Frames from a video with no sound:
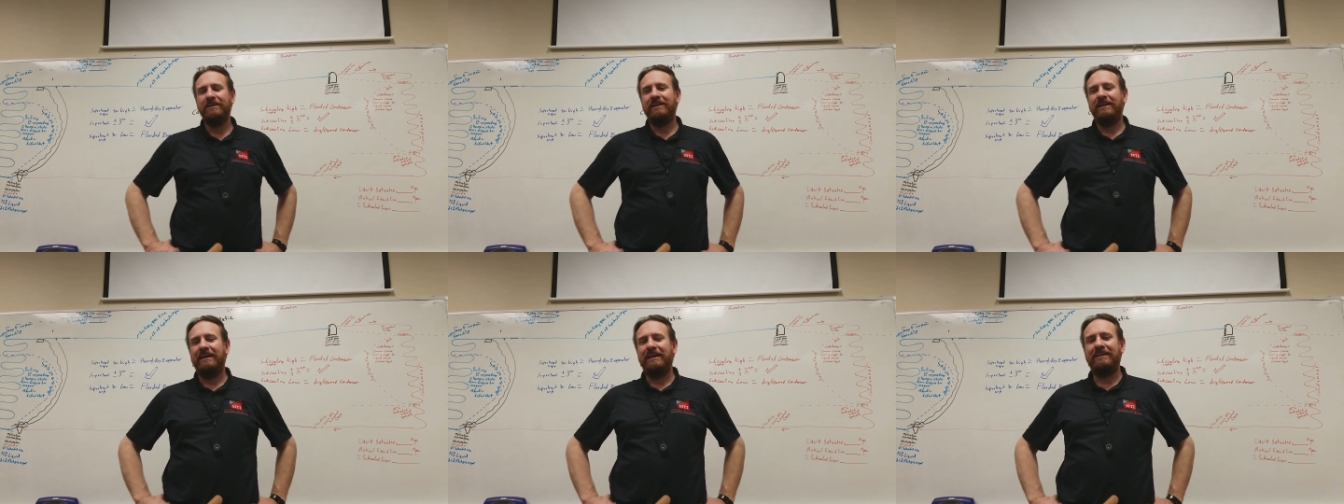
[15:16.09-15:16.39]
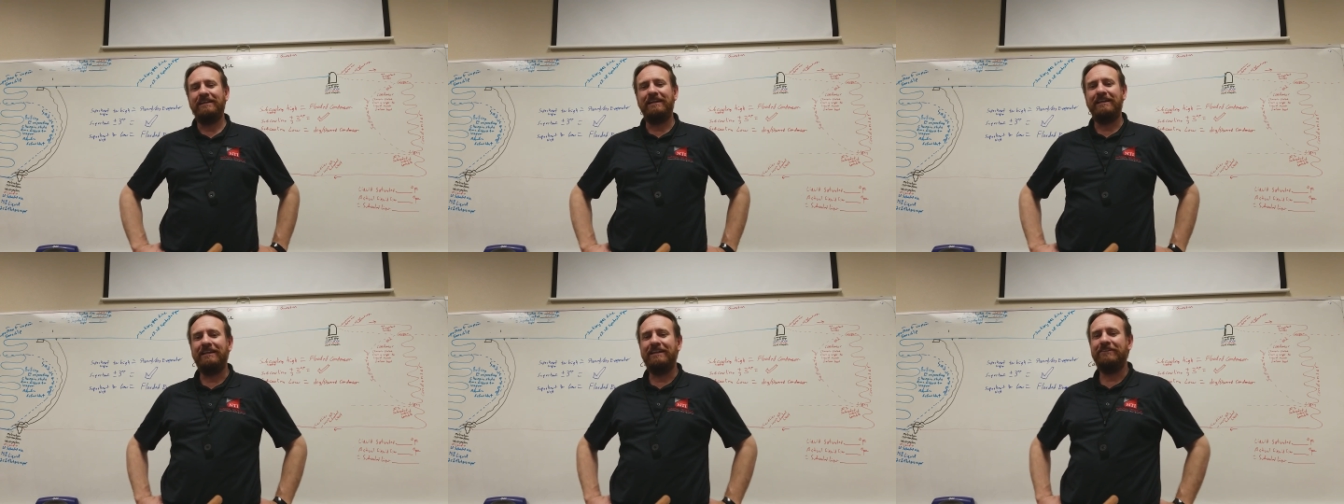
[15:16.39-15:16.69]
and,
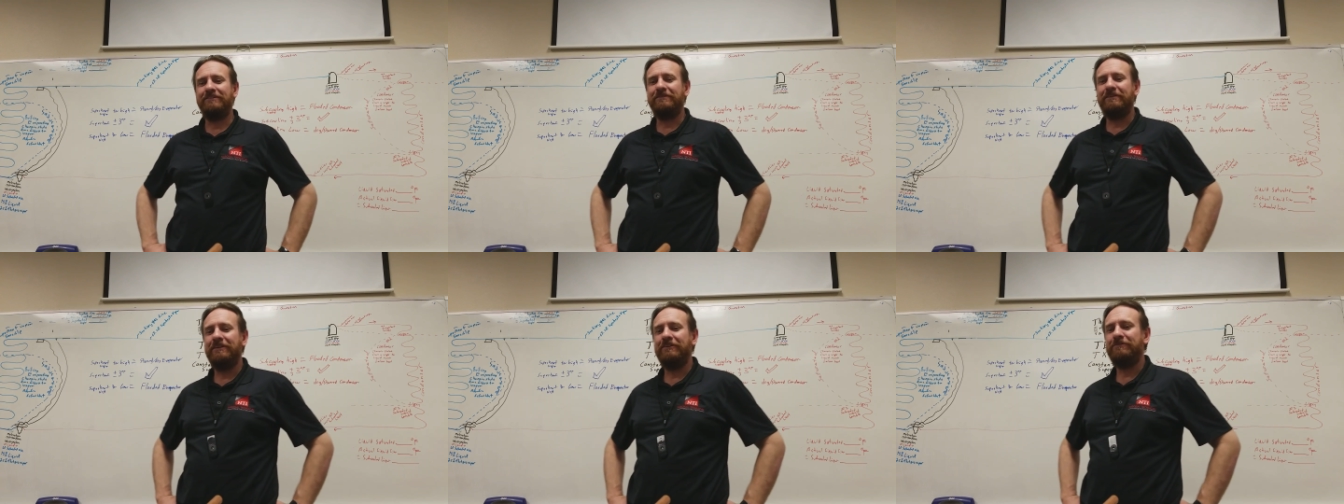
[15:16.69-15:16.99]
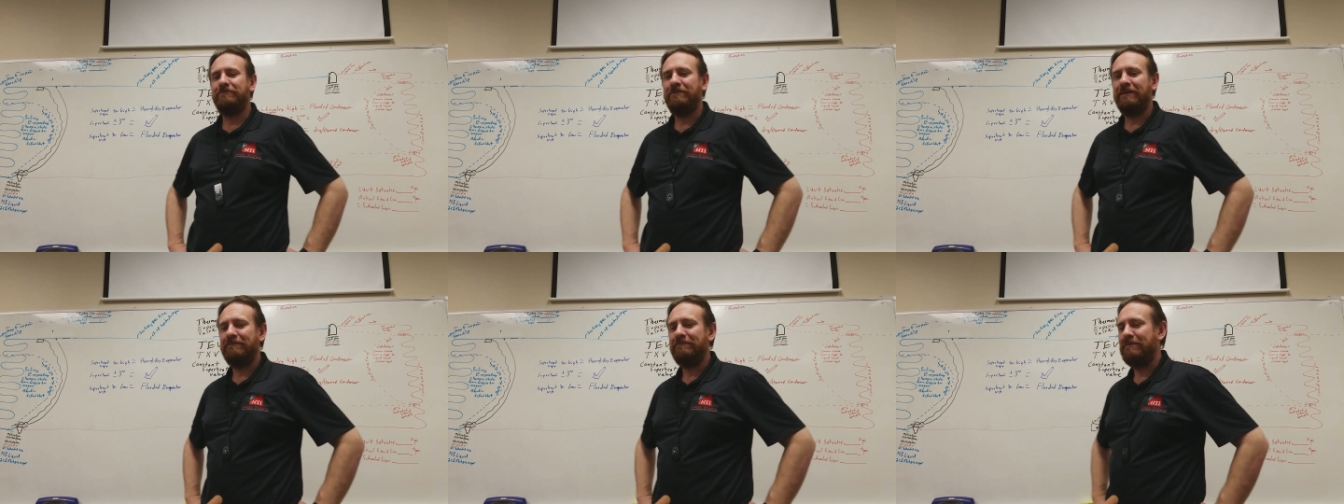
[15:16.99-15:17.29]
and this, this
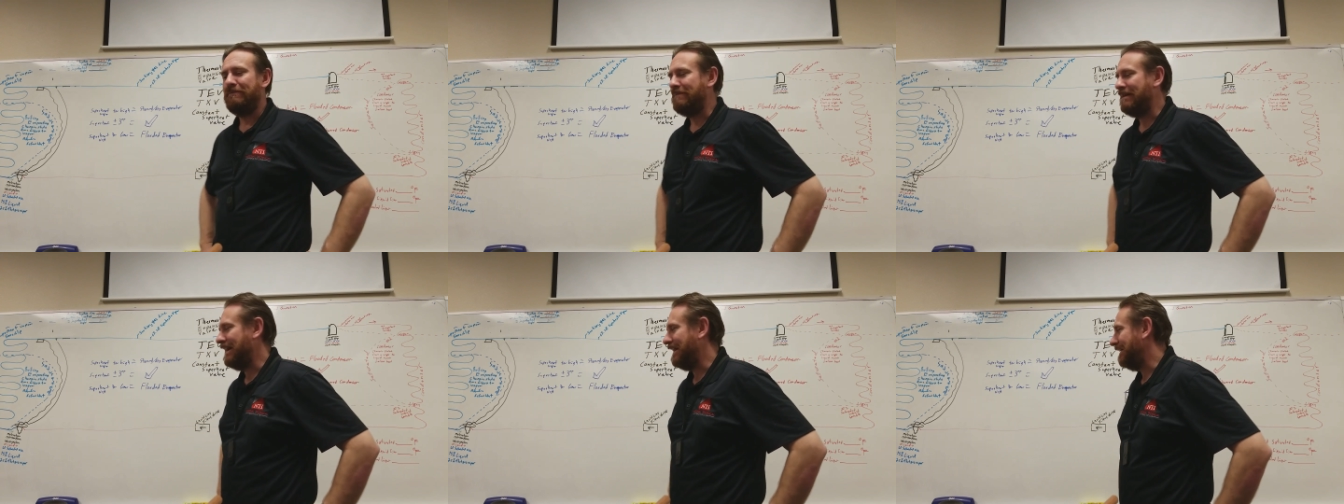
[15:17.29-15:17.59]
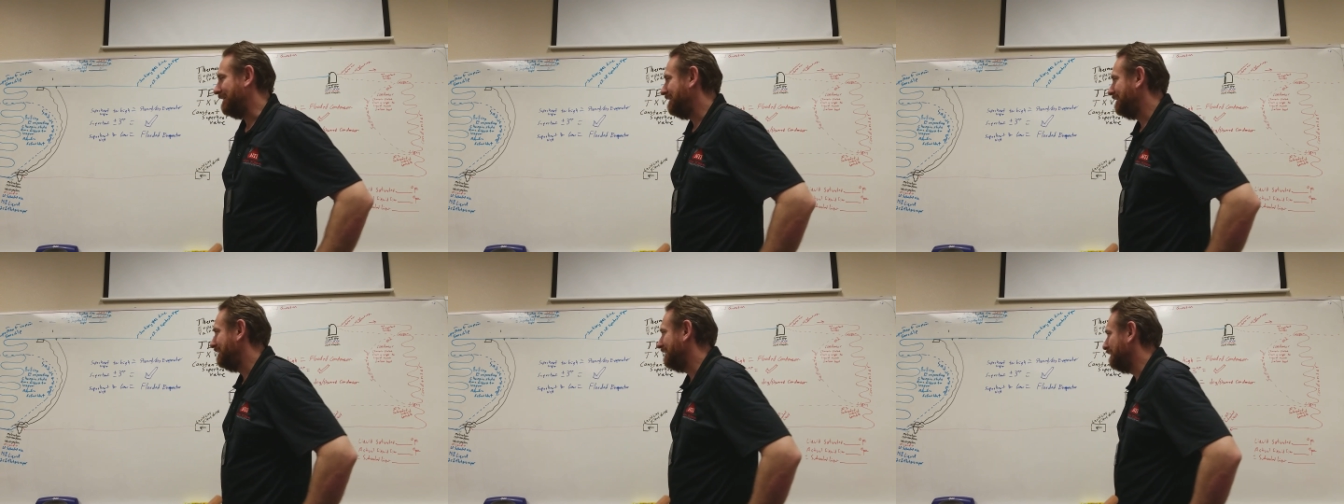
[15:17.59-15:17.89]
made me
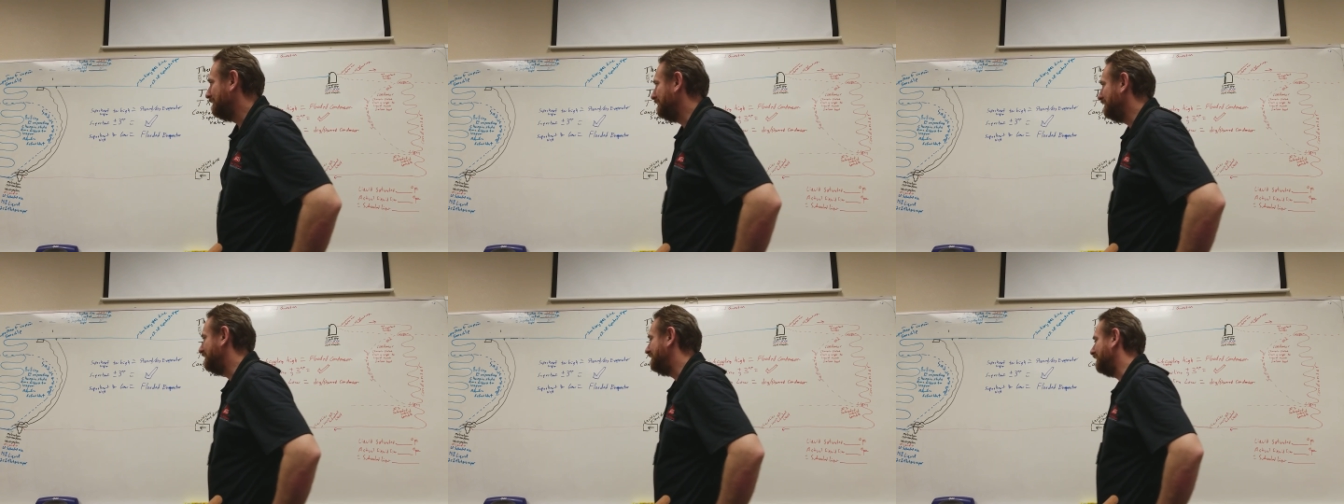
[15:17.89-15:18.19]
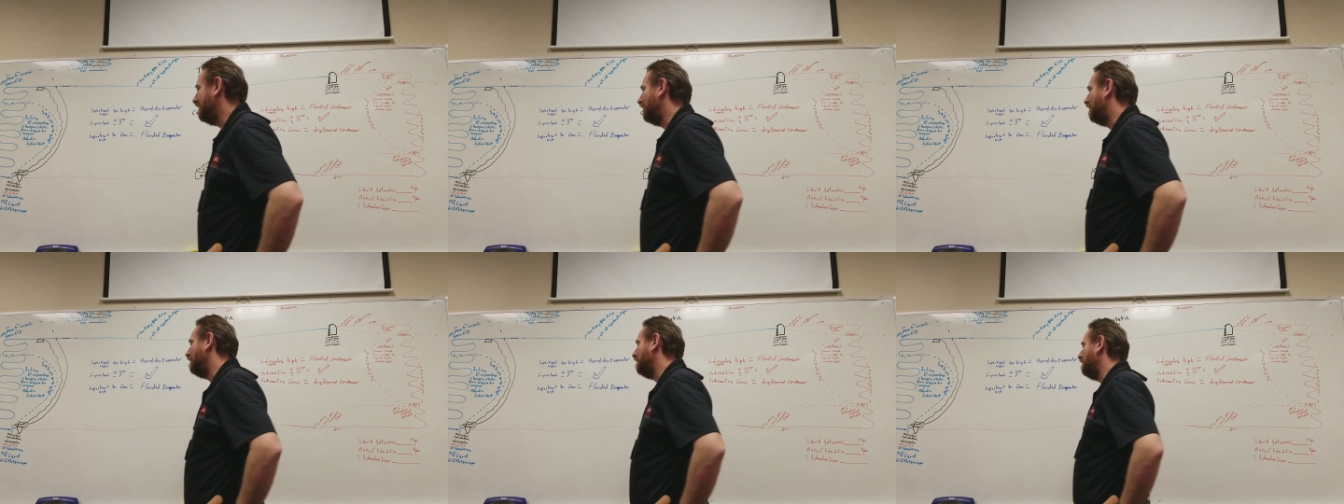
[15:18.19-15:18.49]
mad. He would say,
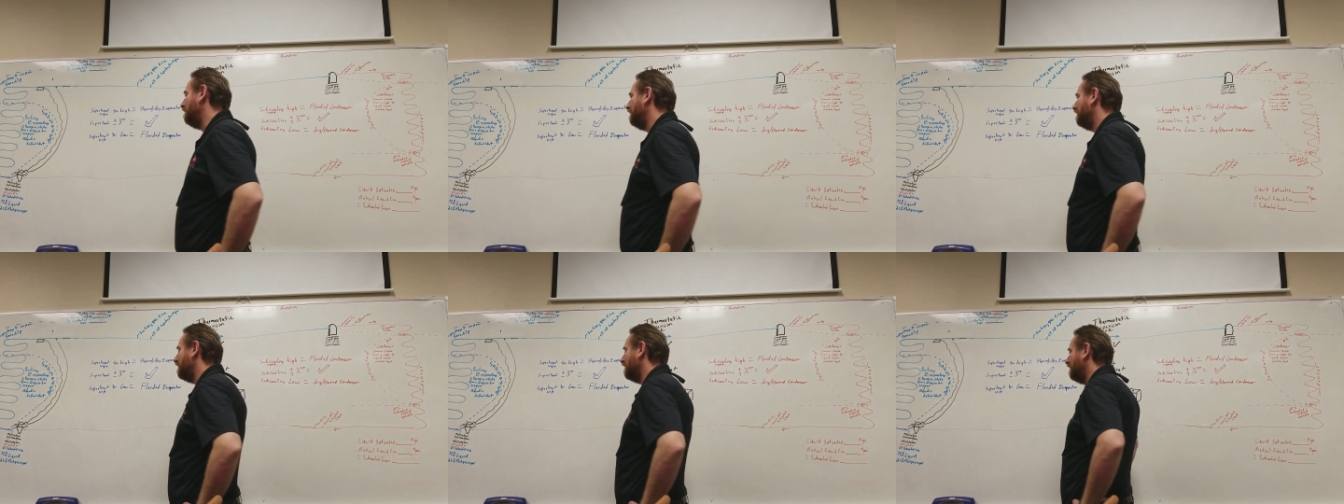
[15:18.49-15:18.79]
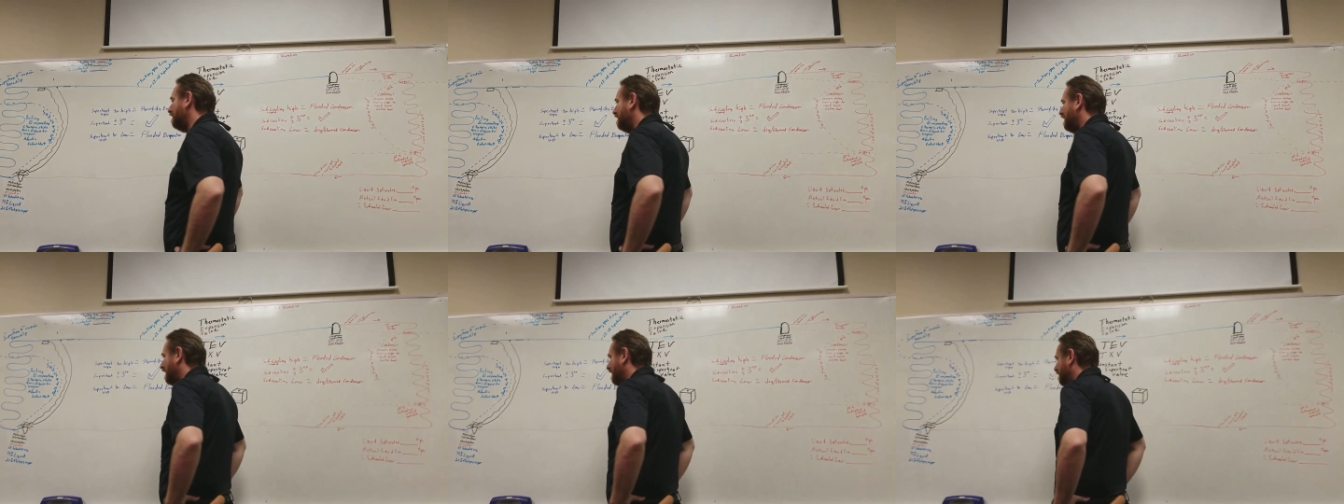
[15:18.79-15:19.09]
oh, we'll
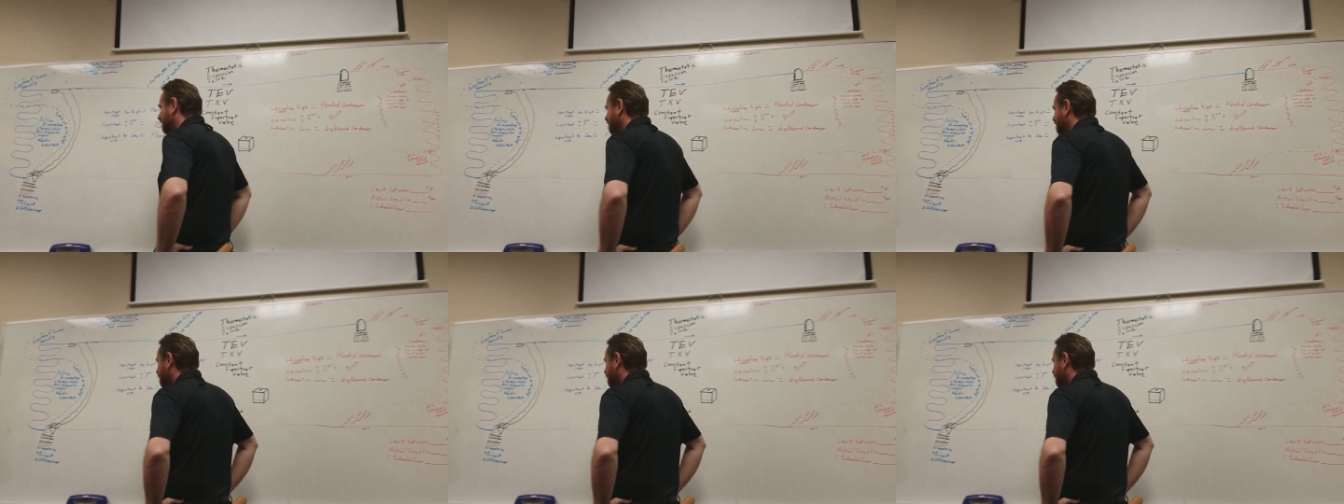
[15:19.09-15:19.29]
go, uh,